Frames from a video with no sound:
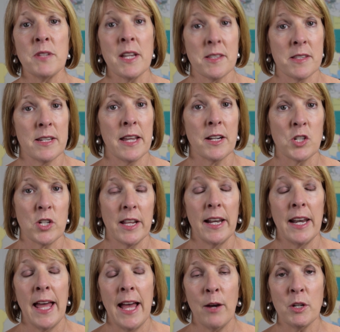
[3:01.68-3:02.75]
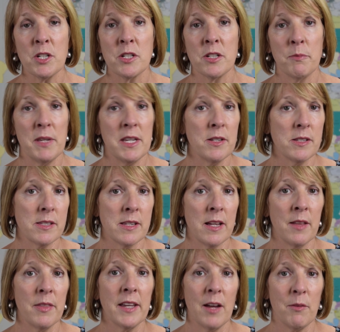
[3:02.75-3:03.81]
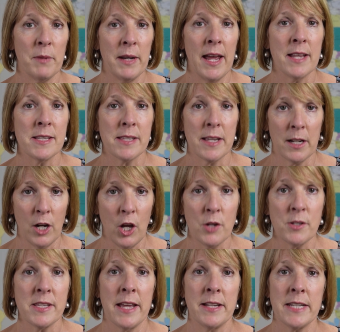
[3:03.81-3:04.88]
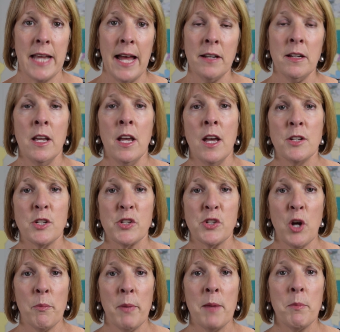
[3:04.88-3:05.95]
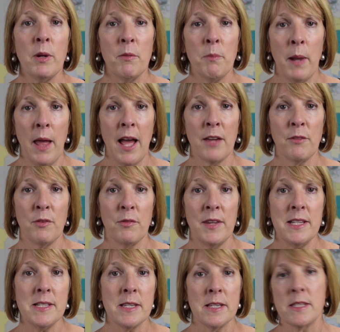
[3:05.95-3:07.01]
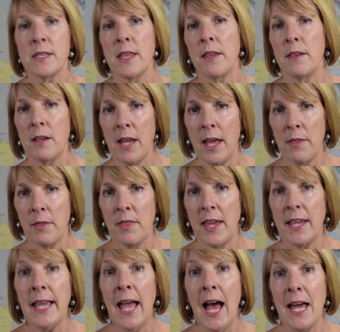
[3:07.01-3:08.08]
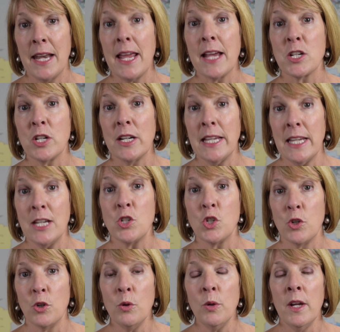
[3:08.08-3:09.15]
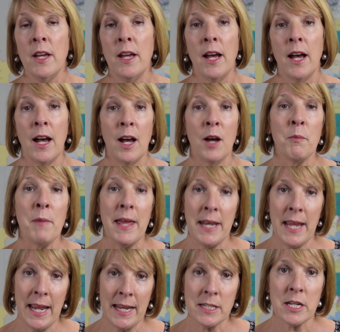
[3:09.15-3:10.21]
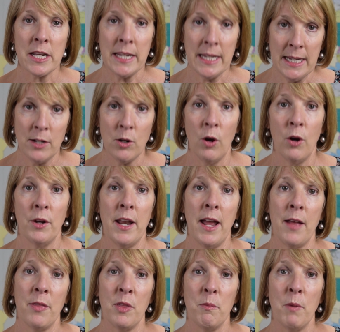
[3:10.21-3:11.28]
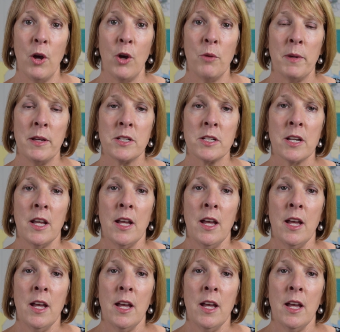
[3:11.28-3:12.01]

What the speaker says: doesn't actually allow it, because the government has closed that down to stop people applying for visas that they can't actually issue and enter in on at the moment.